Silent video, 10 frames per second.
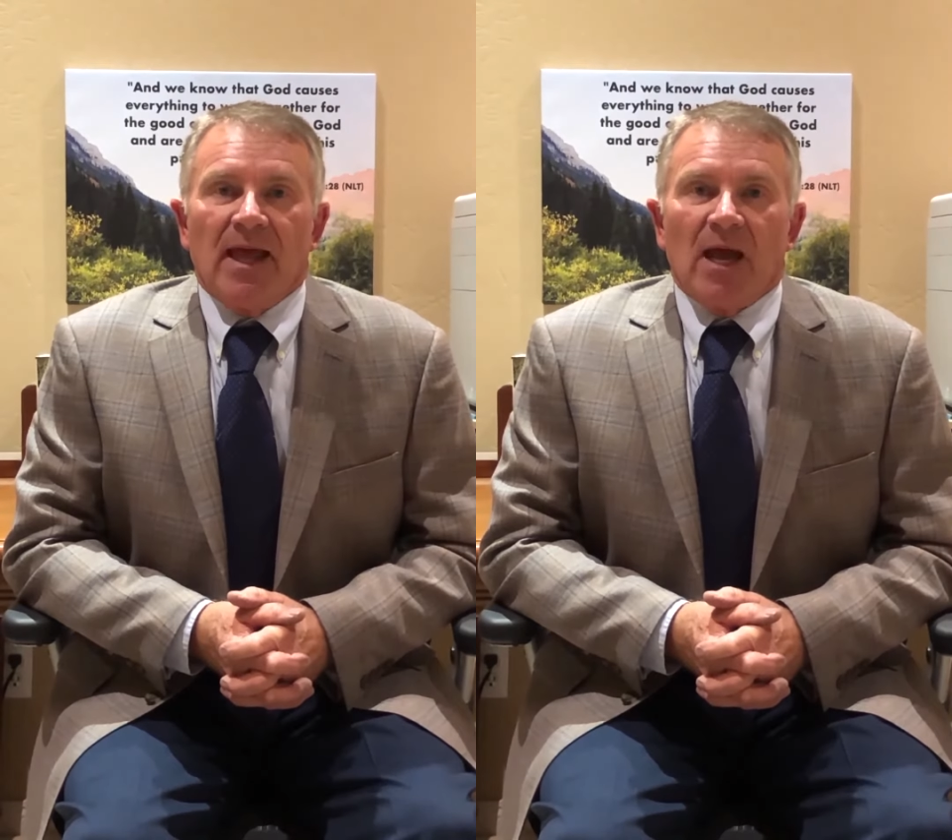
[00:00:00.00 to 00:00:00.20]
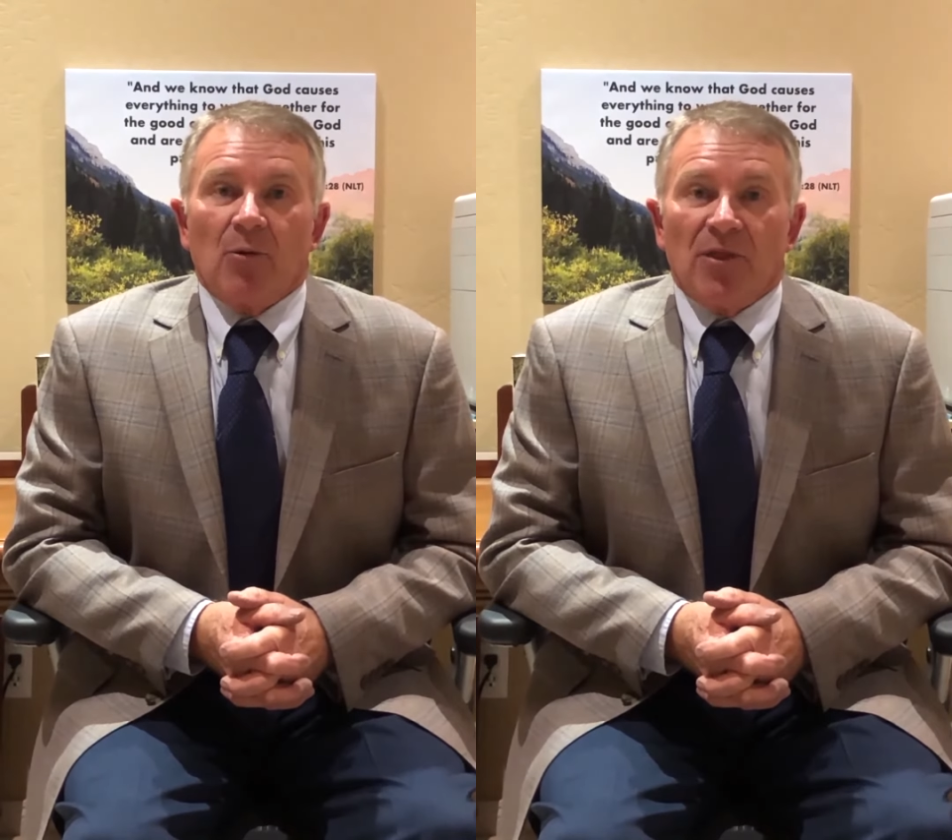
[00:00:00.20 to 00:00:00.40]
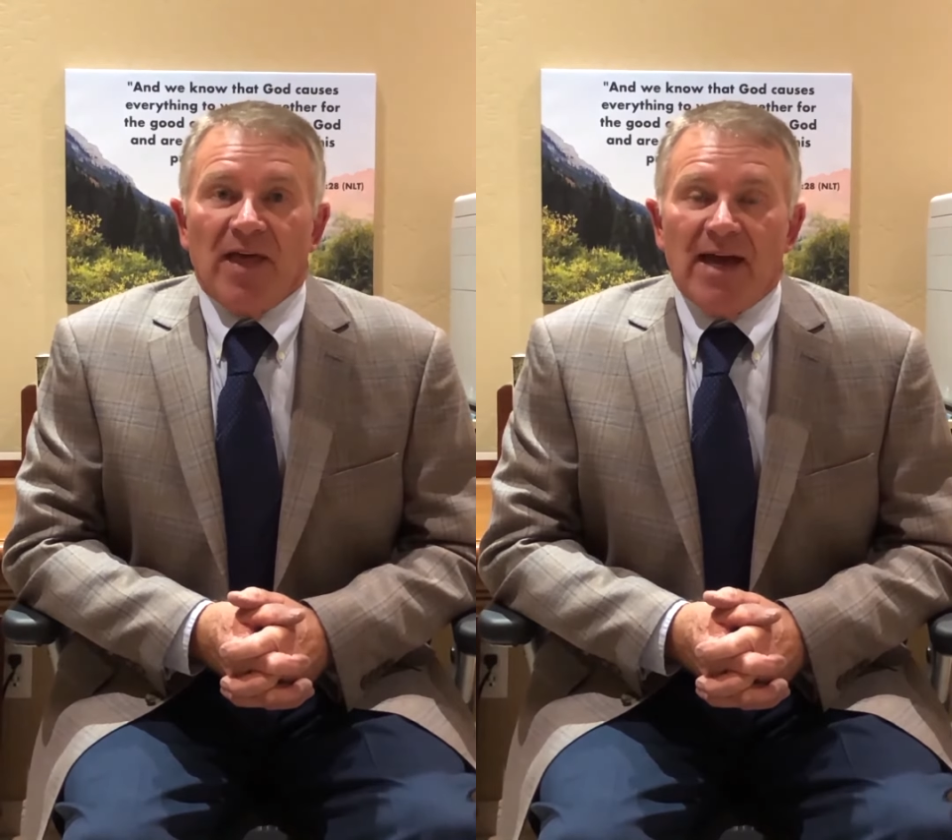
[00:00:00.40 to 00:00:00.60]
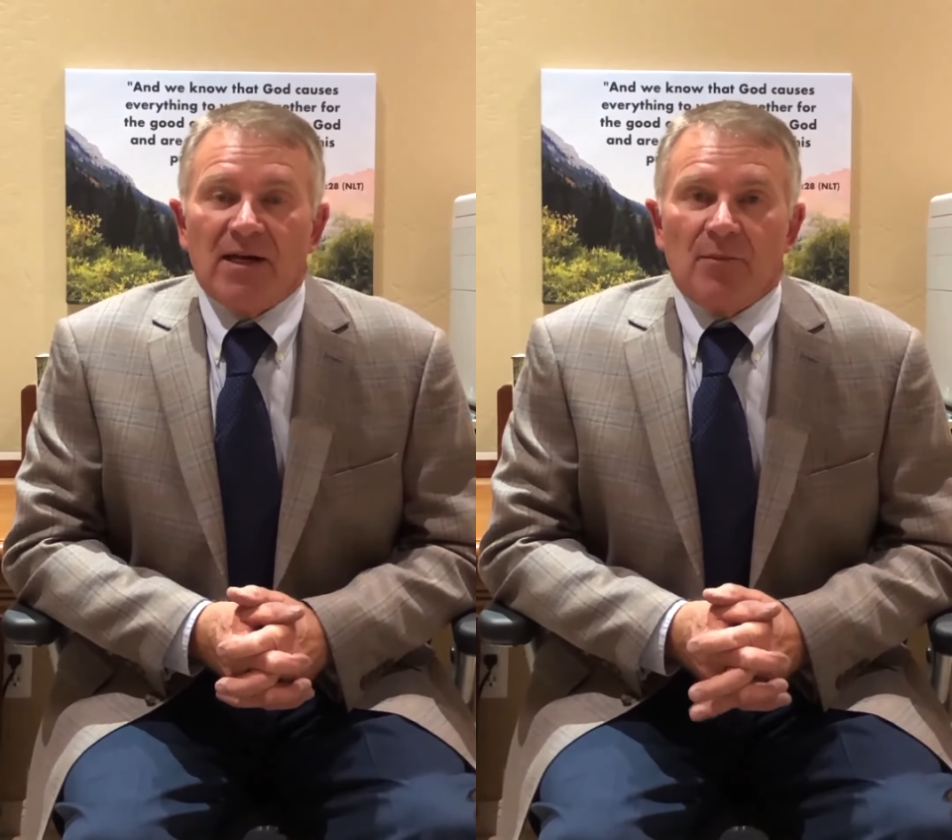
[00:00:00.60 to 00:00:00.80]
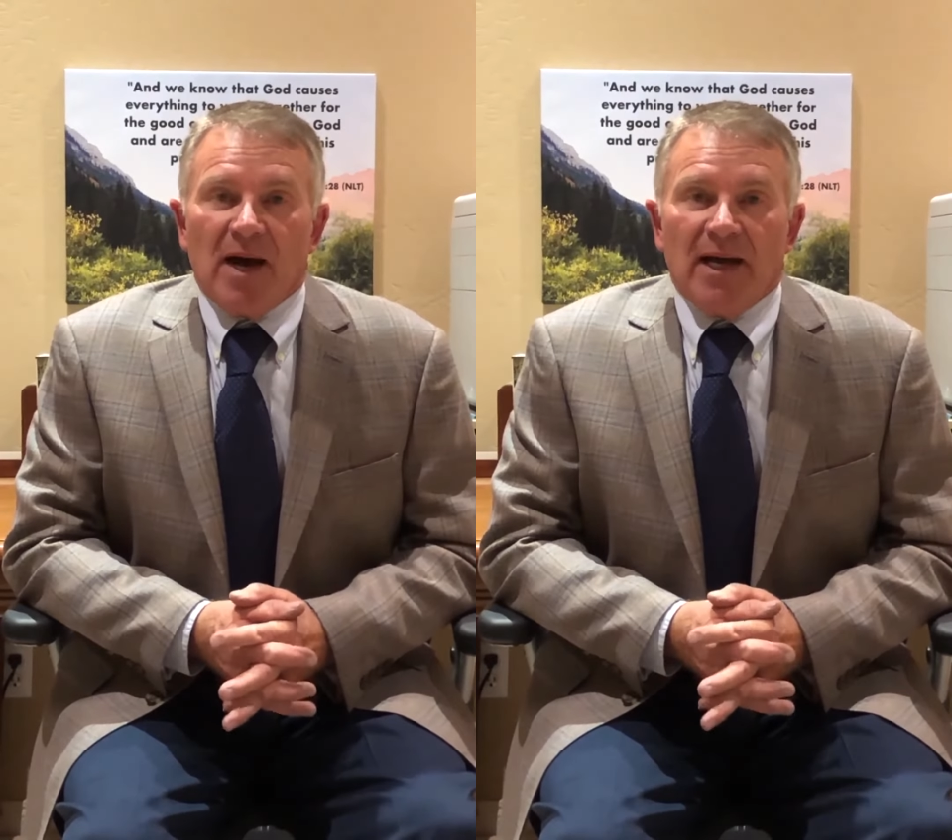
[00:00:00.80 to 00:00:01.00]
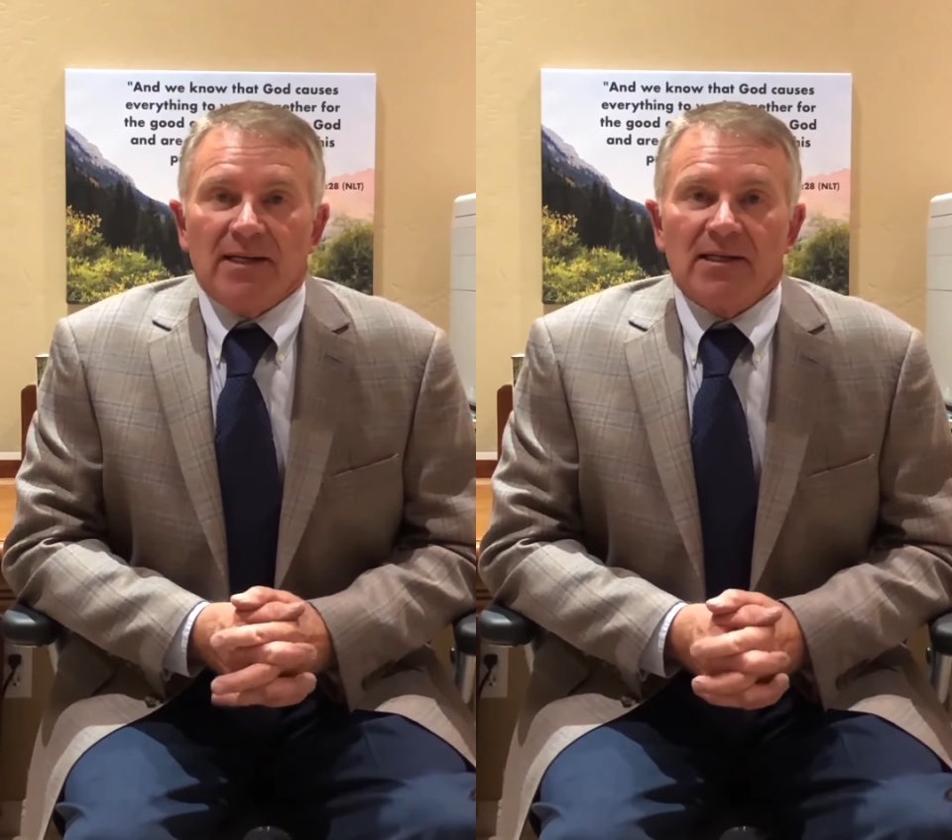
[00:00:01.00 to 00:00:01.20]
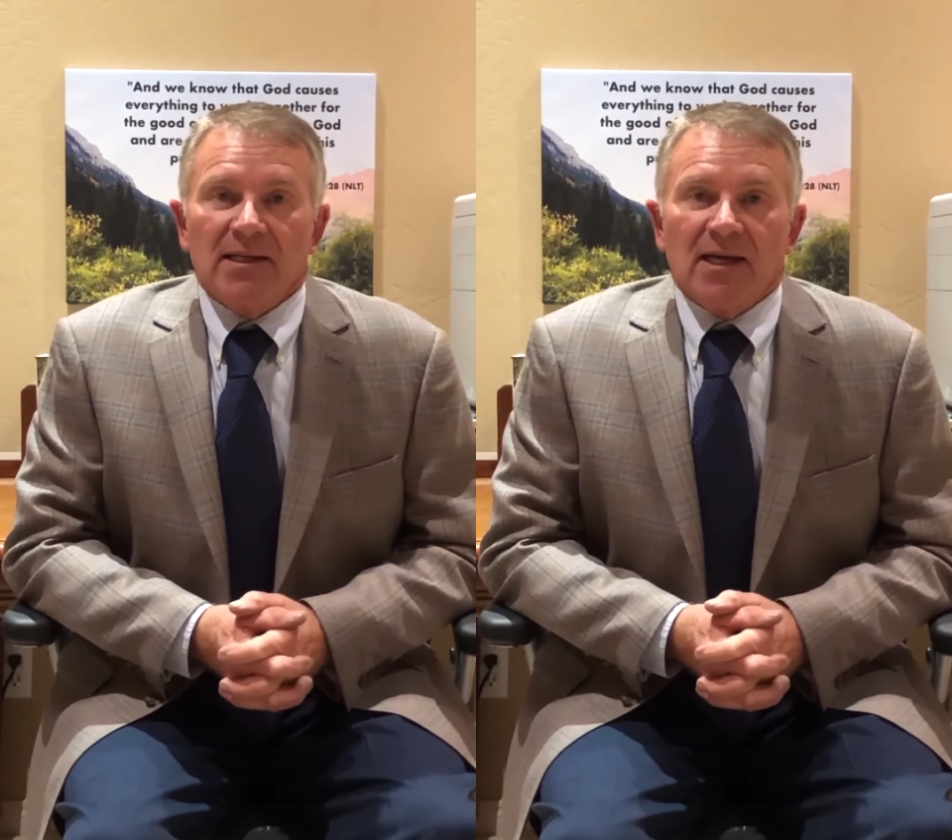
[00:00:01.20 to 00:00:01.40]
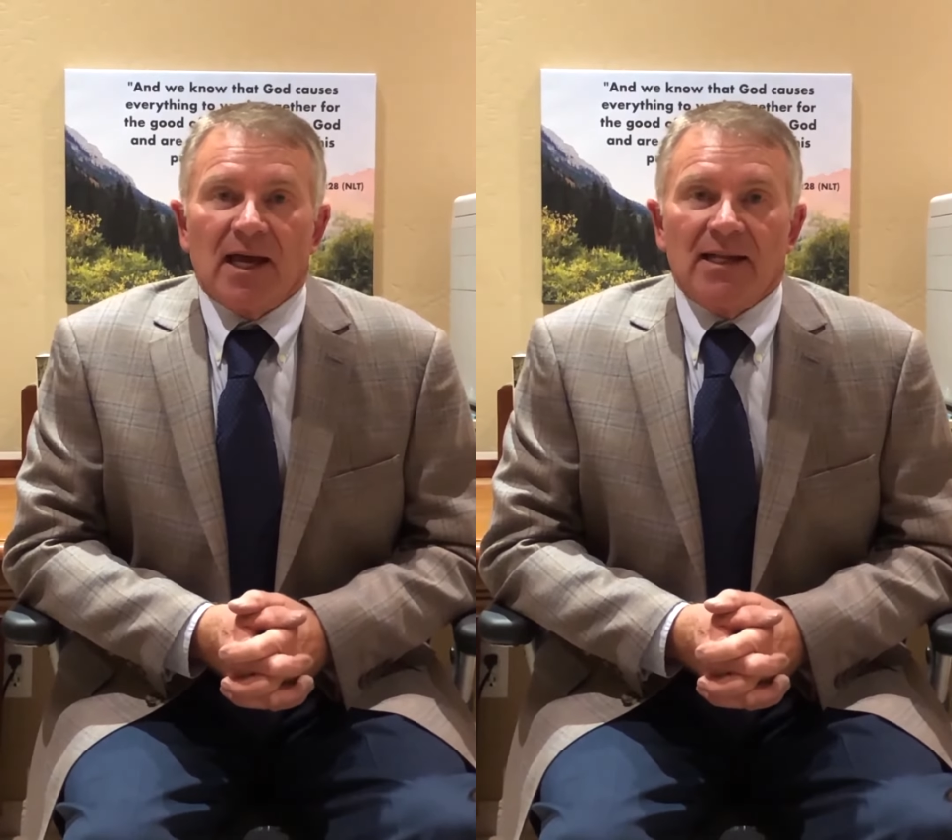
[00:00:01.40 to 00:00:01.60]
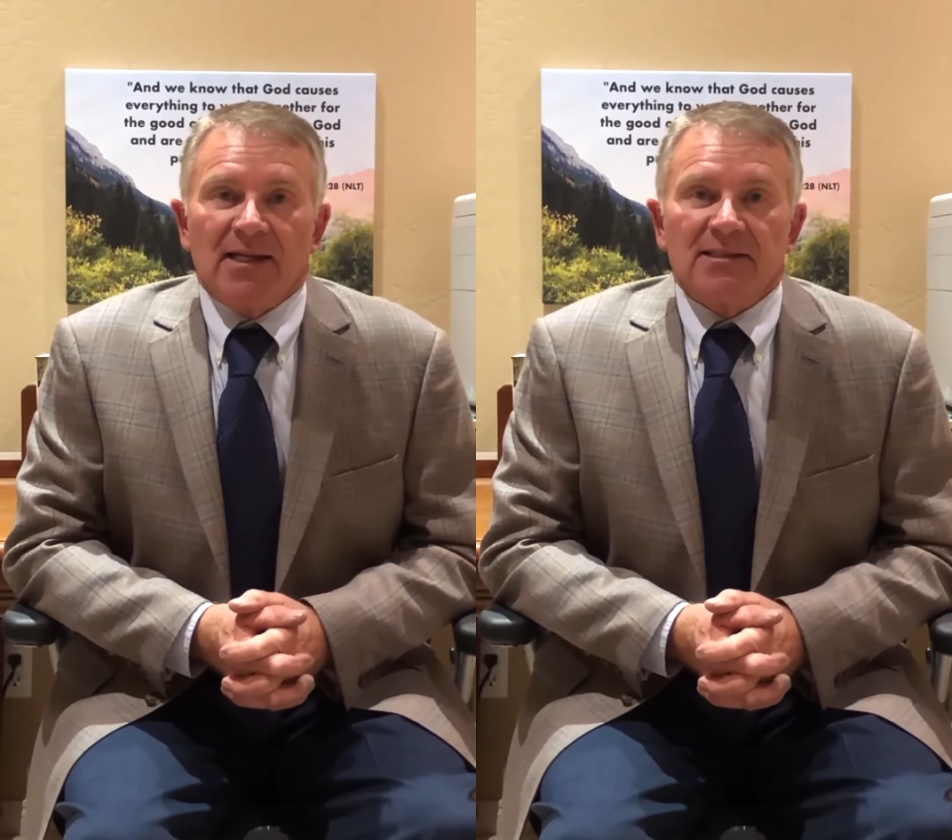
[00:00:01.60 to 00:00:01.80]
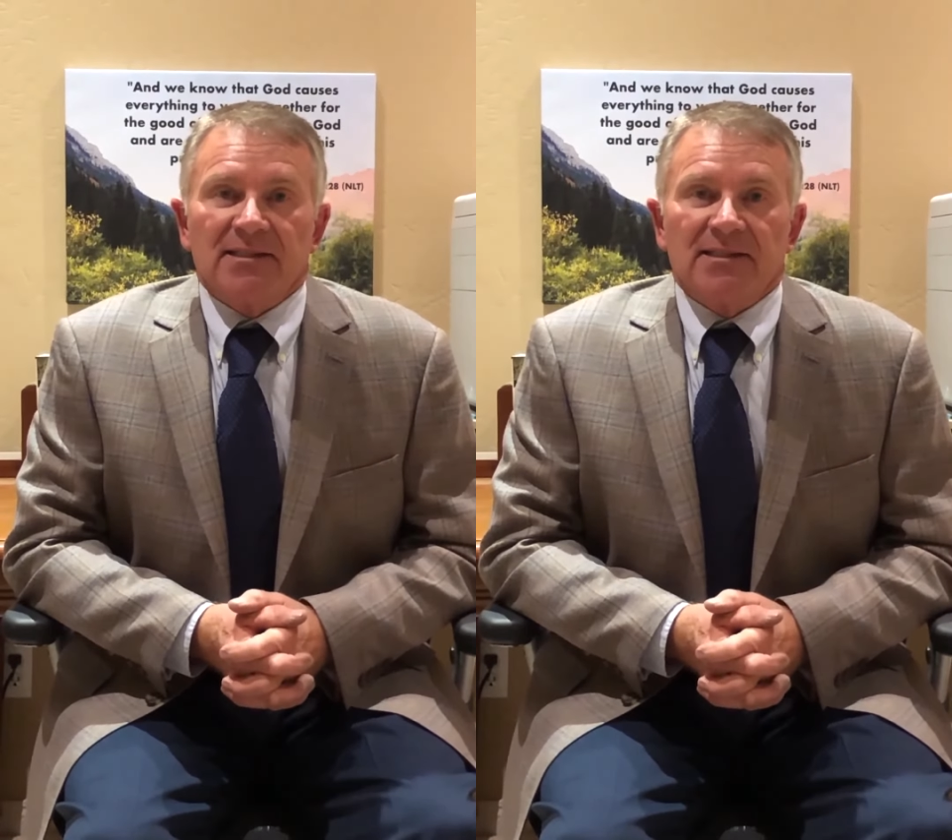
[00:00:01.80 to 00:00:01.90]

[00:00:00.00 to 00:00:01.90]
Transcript: And with that in mind, I'd like